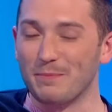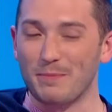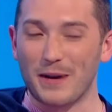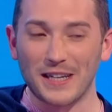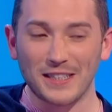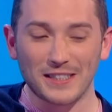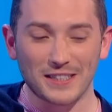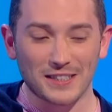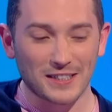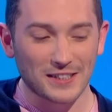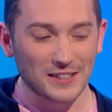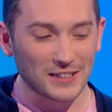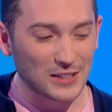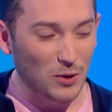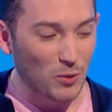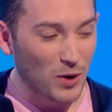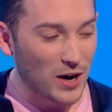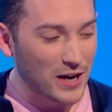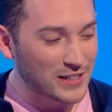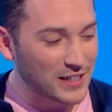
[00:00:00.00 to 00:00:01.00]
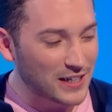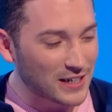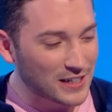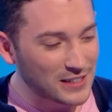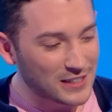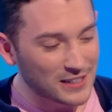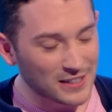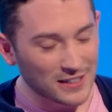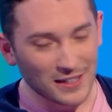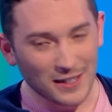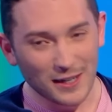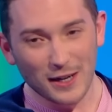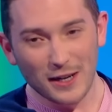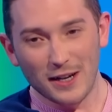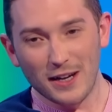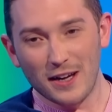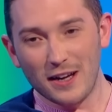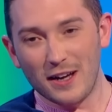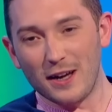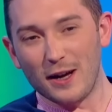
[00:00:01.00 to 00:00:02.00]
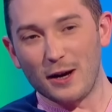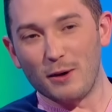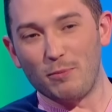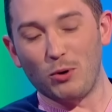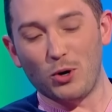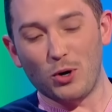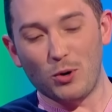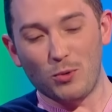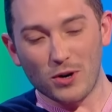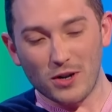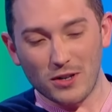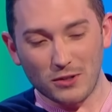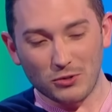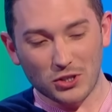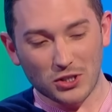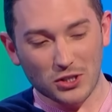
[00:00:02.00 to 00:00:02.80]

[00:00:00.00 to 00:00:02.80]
minx. So what I did, bought one of those